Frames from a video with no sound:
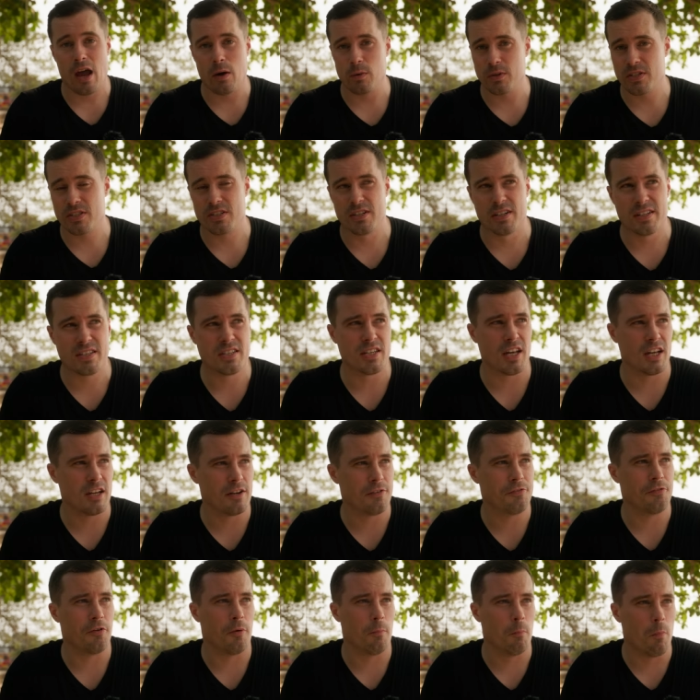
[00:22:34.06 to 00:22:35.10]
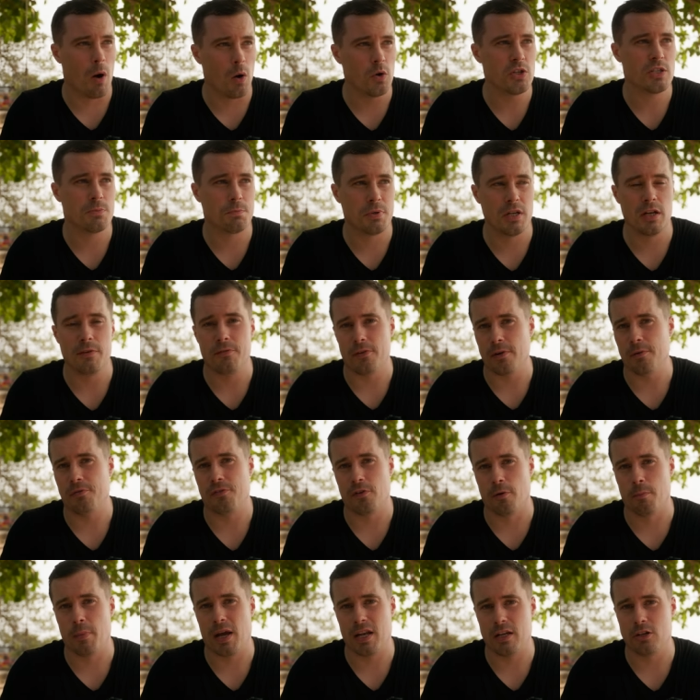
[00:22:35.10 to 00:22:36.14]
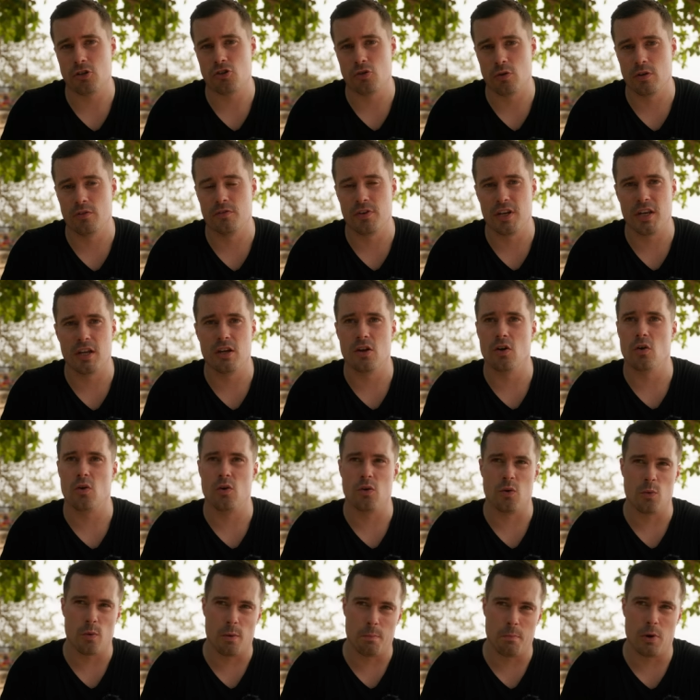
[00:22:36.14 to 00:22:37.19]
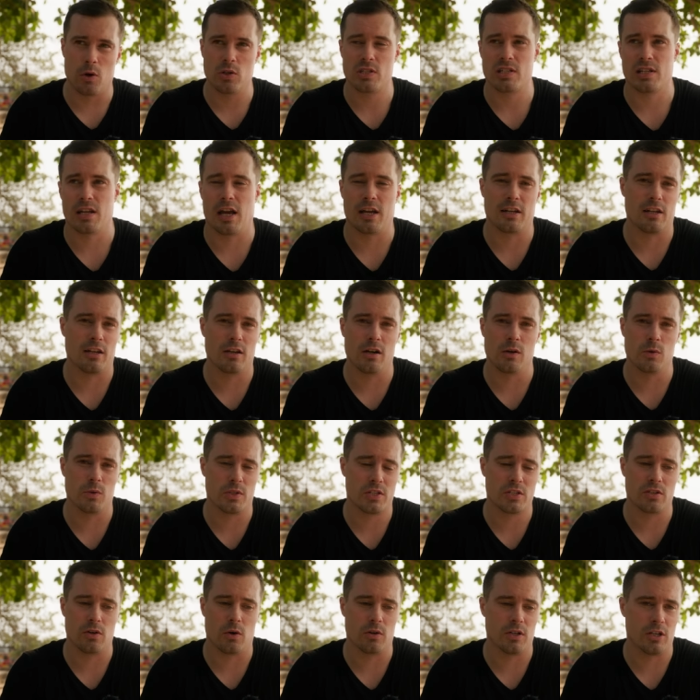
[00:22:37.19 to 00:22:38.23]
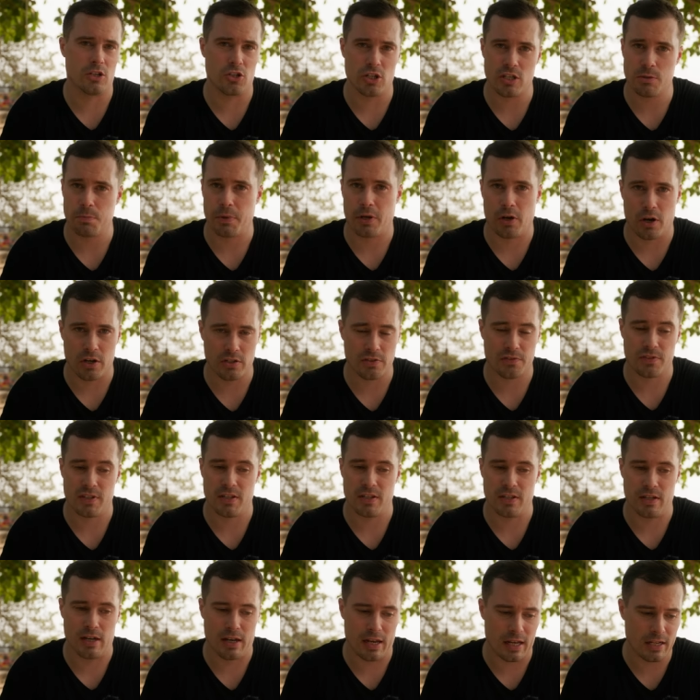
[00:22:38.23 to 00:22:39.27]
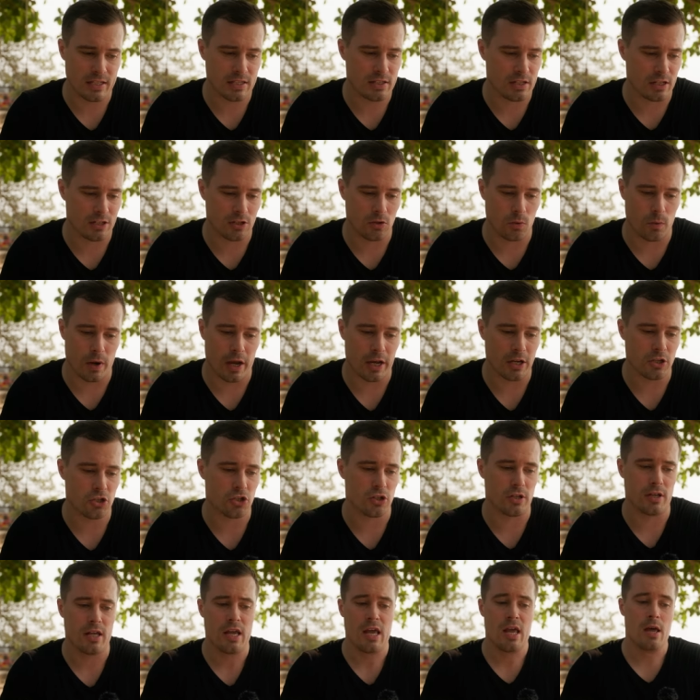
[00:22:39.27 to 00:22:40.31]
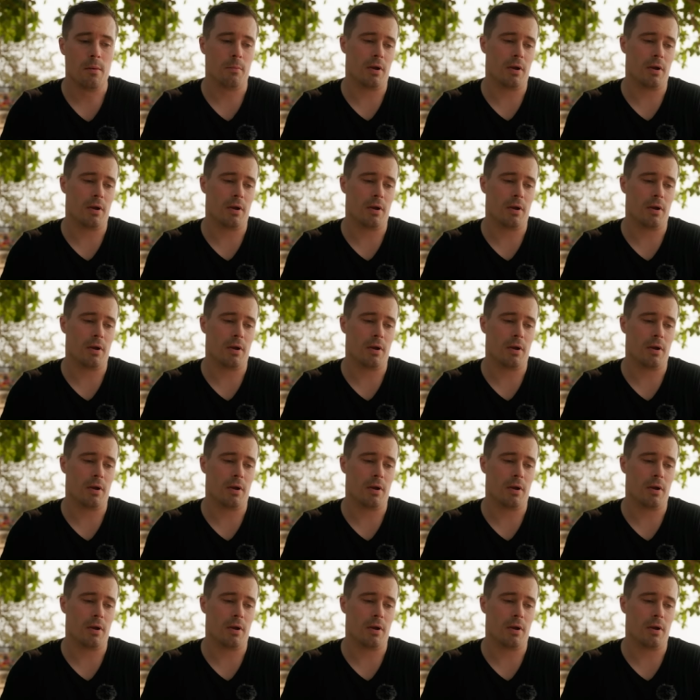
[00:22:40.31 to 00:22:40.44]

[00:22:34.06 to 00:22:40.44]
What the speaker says: I would still say that for most people, if you mainly shoot video, you will most likely go with Sony just because of the lens situation.